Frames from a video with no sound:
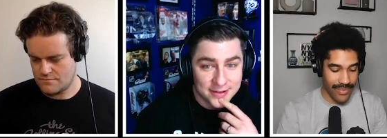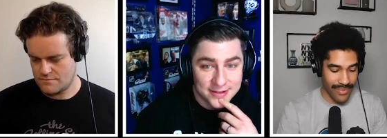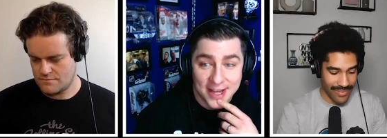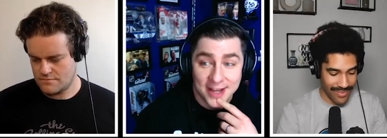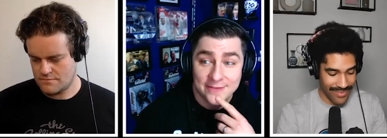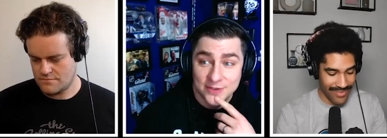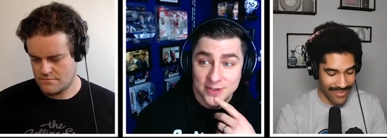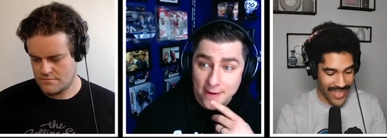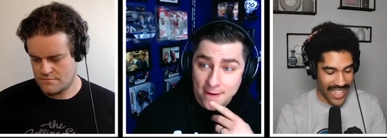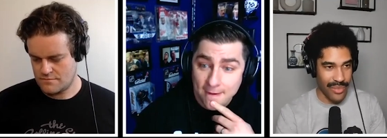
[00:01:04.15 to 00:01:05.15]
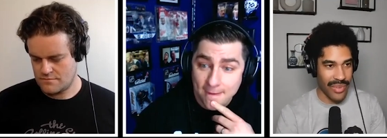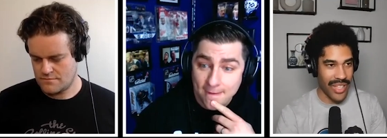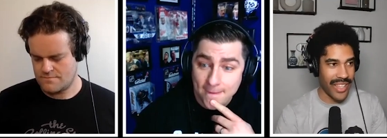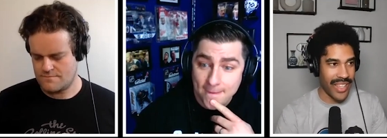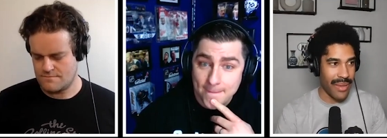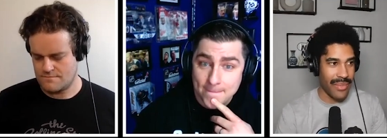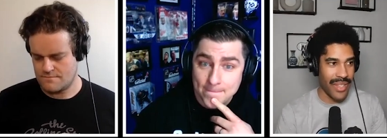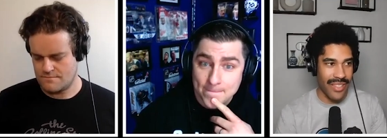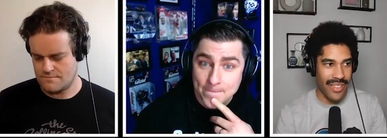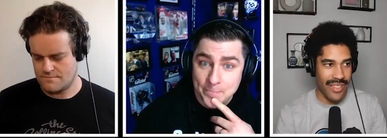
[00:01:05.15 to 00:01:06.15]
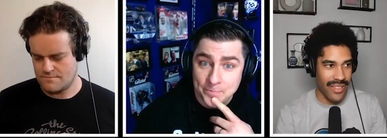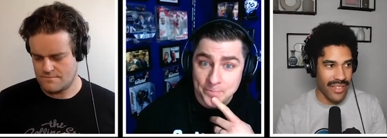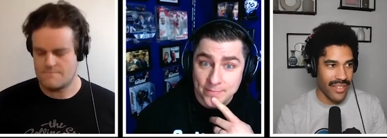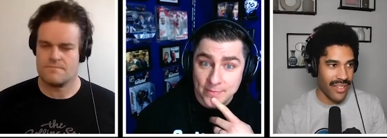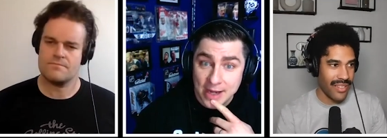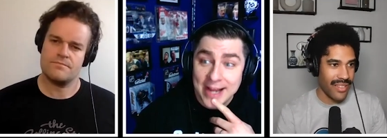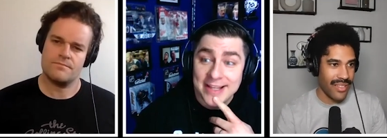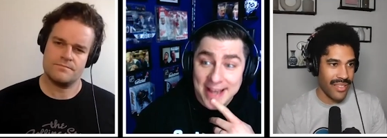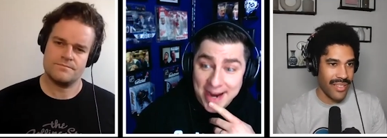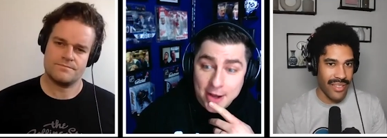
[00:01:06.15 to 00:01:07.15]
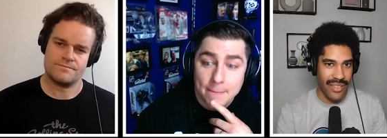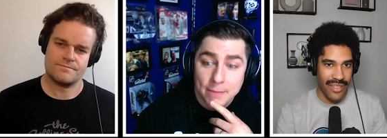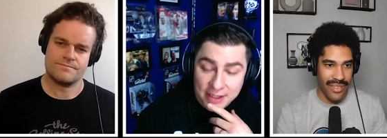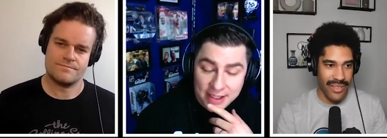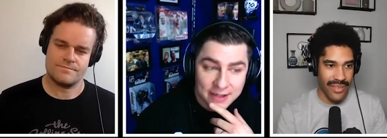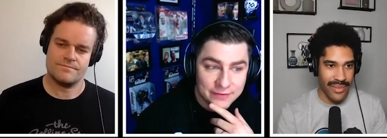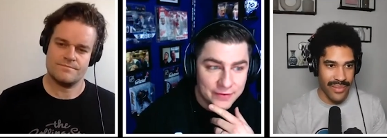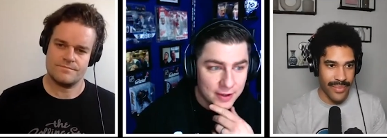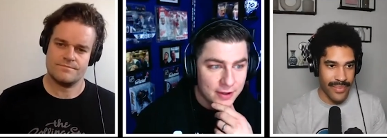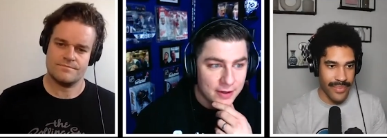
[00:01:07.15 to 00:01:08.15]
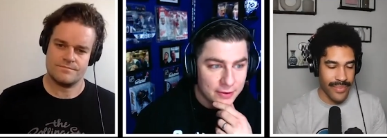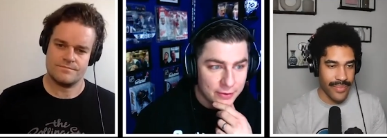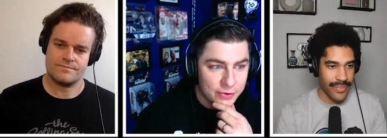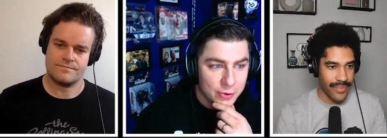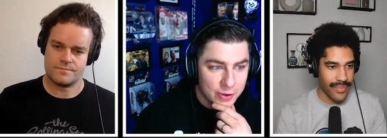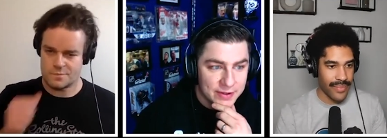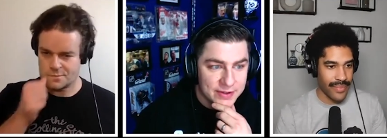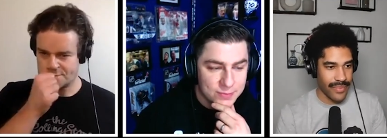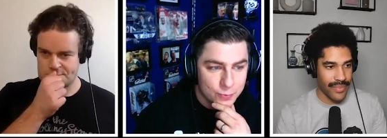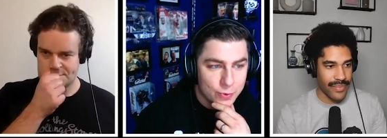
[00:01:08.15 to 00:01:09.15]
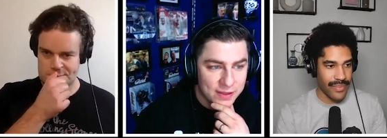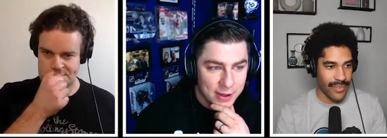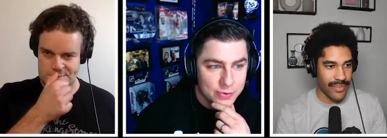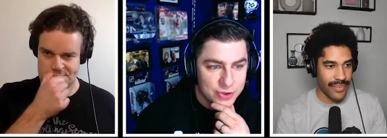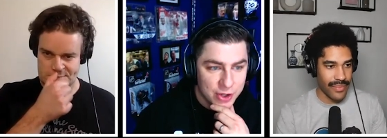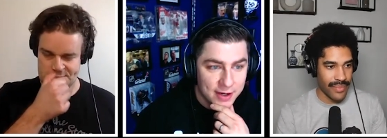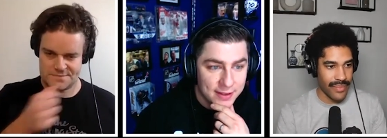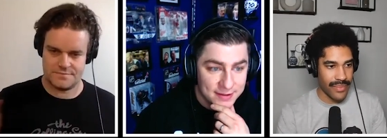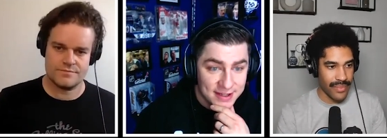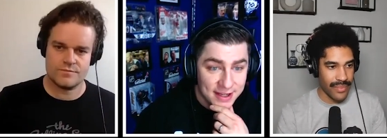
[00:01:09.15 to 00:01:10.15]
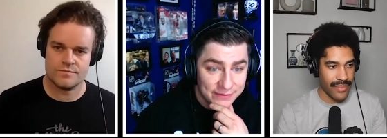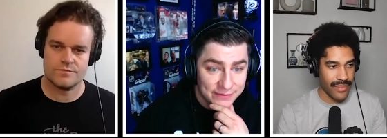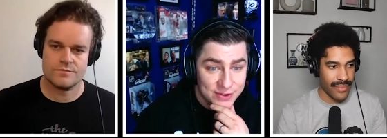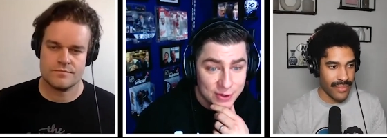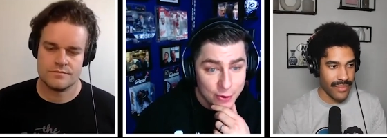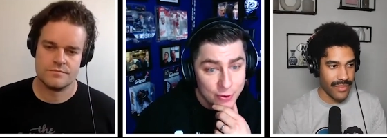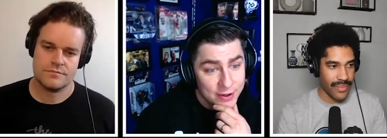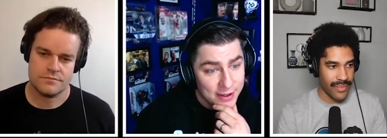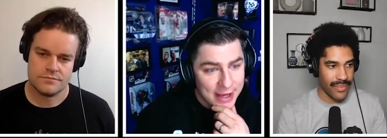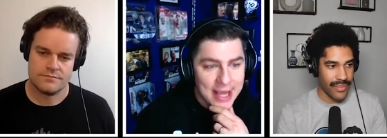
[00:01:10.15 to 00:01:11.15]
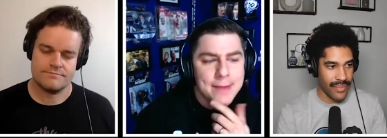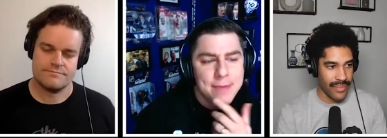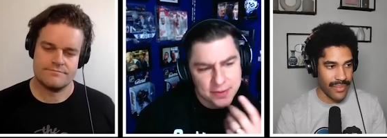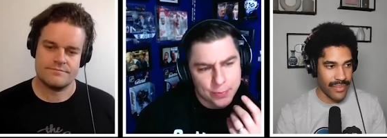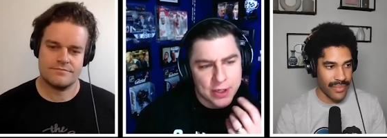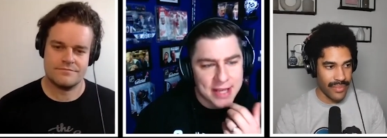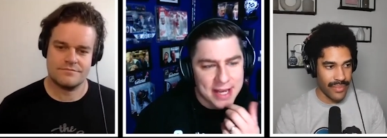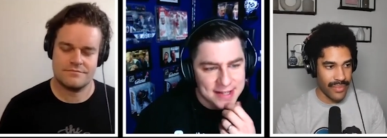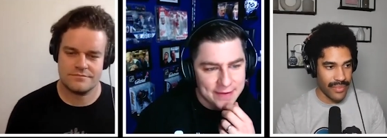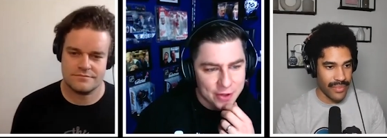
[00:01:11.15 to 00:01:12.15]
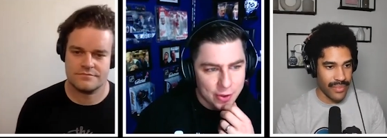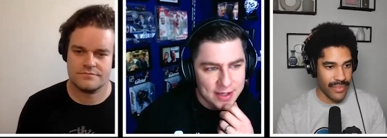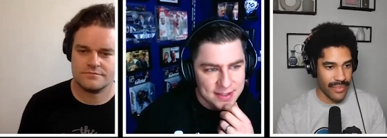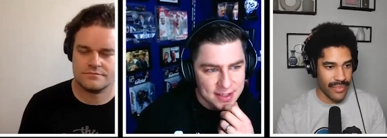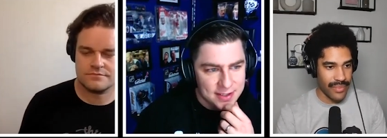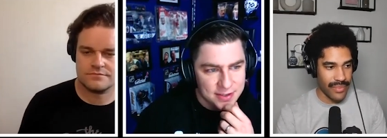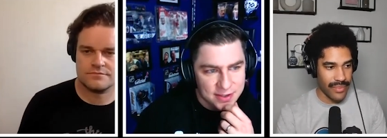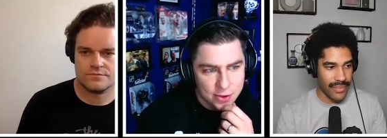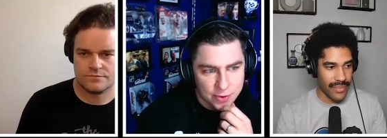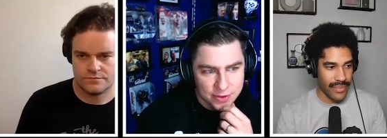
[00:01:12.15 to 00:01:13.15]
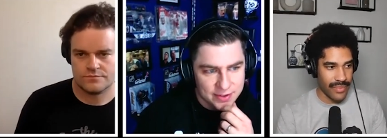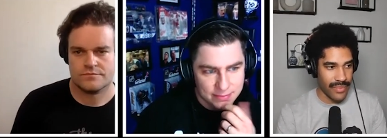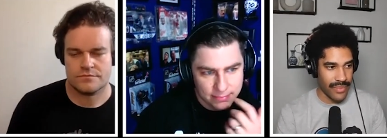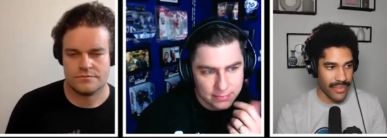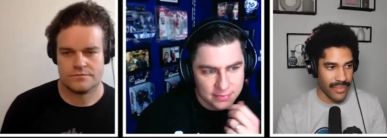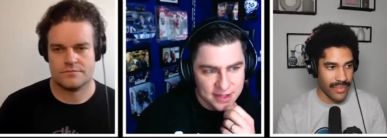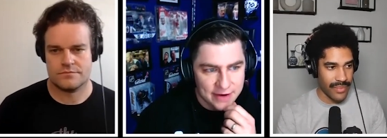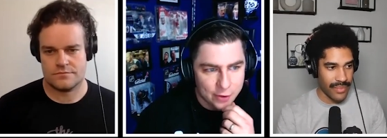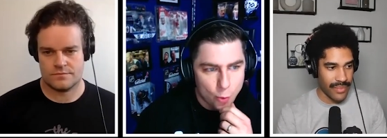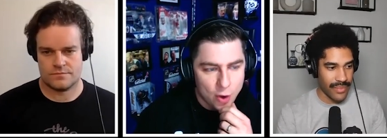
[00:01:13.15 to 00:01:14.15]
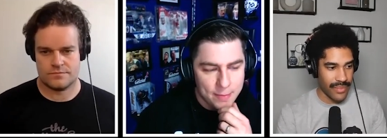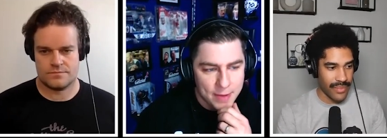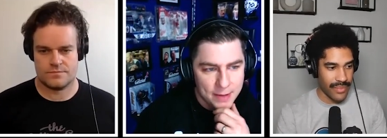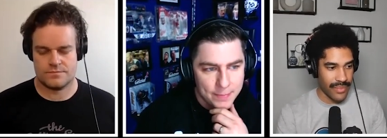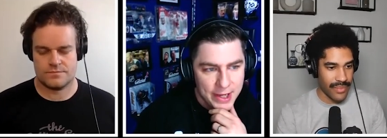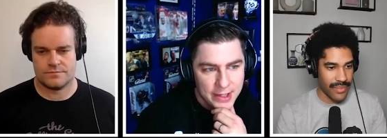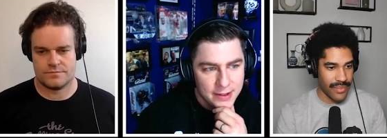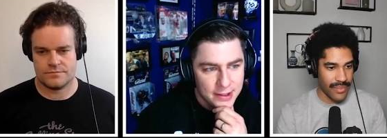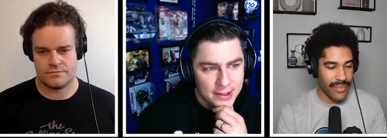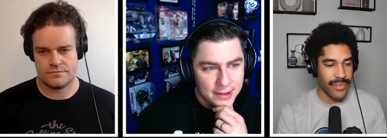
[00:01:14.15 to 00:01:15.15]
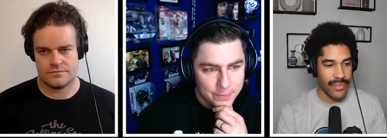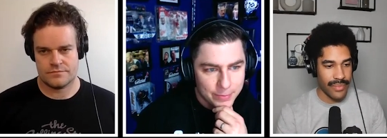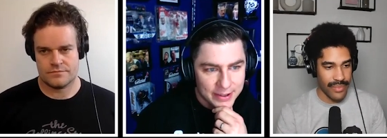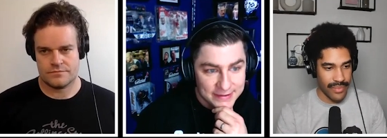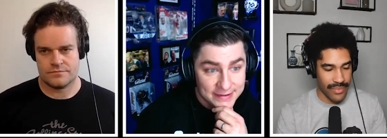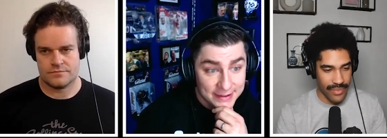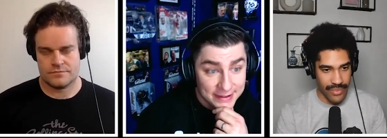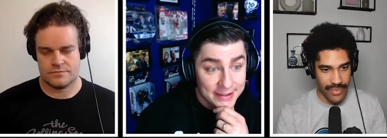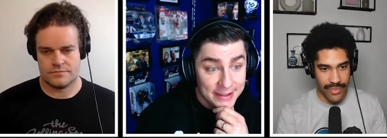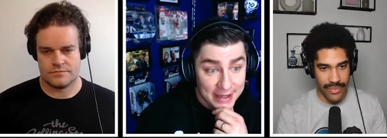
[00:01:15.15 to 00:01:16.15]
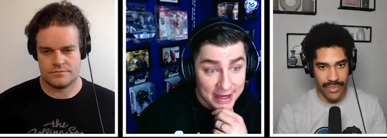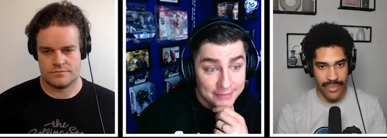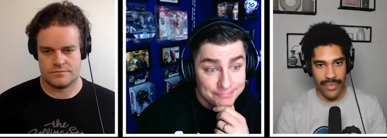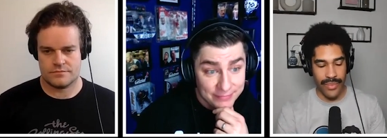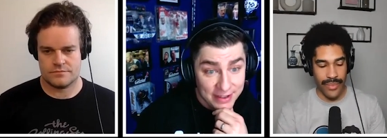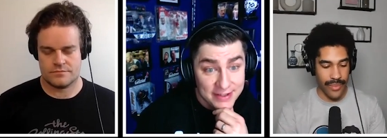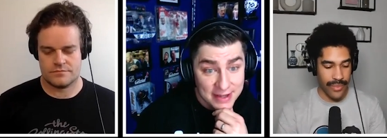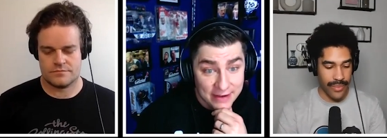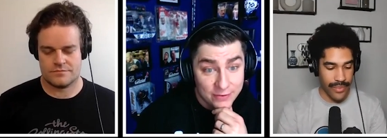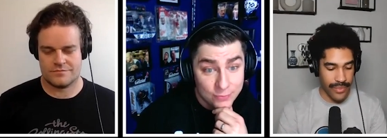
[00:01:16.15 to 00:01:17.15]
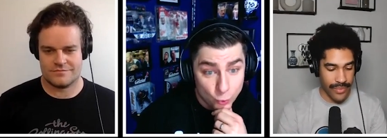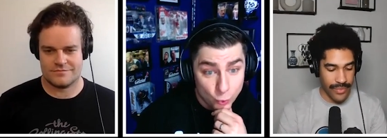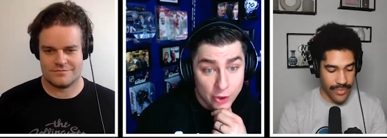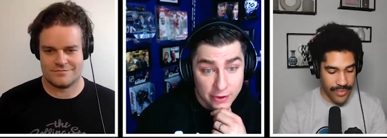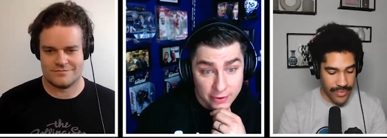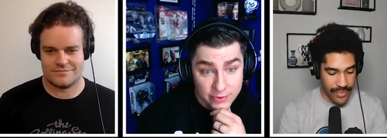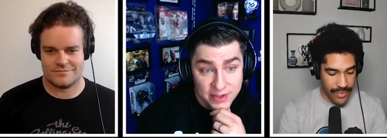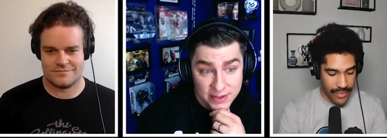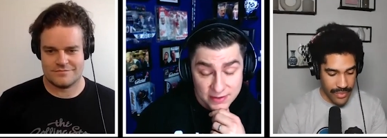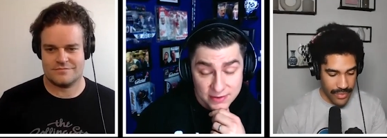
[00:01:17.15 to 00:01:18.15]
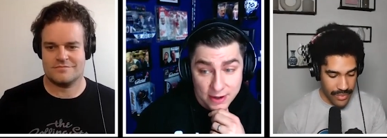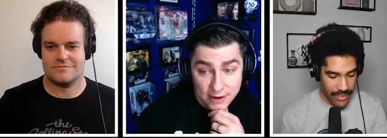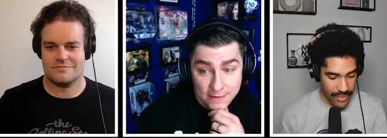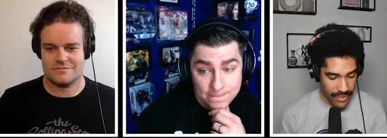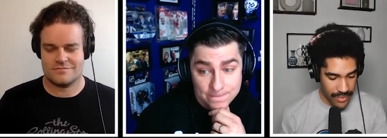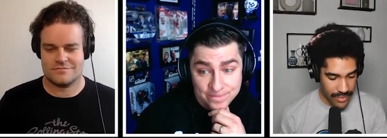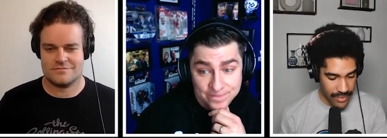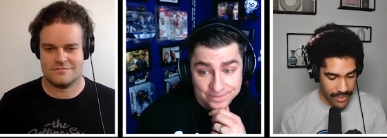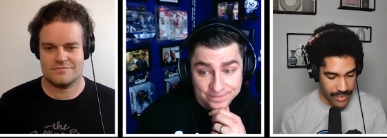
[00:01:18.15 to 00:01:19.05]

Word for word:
Speaker 1: Jonathan Toews. Hasn't played a game this season. I cannot believe they're doing this without Jonathan Toews. So, and I mean, DeBrincat's having a great season too. It's it's never a one man band, but uh, yeah, he's having one of those seasons right now.